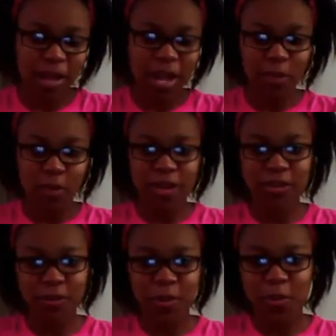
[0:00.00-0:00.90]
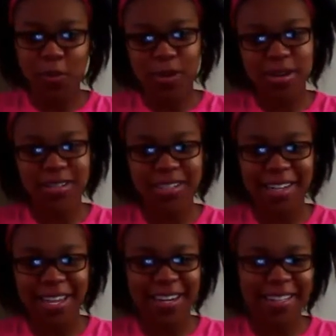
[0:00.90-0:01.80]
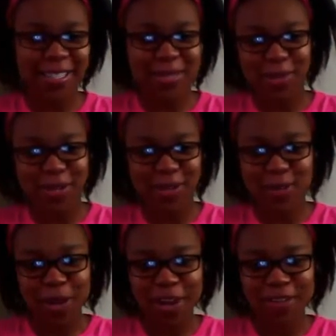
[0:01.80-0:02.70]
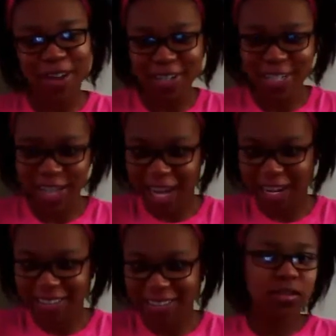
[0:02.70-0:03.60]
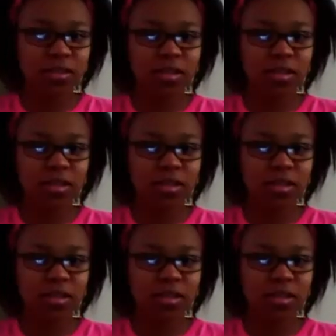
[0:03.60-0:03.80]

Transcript: I would actually be more genetically similar to my friend Shannon